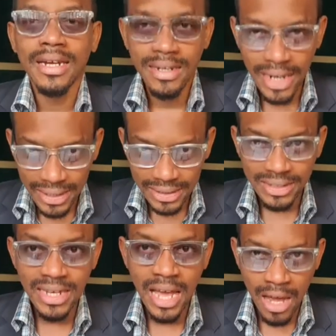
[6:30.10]
That
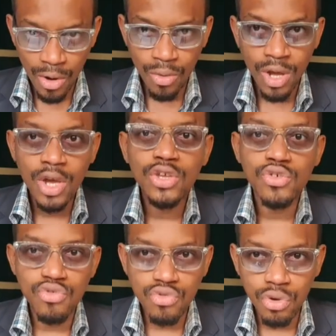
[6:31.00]
is how
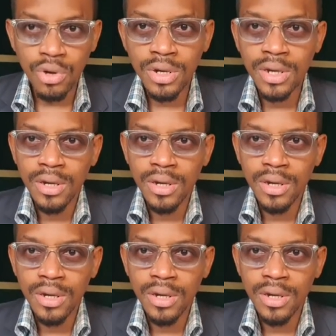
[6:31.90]
you run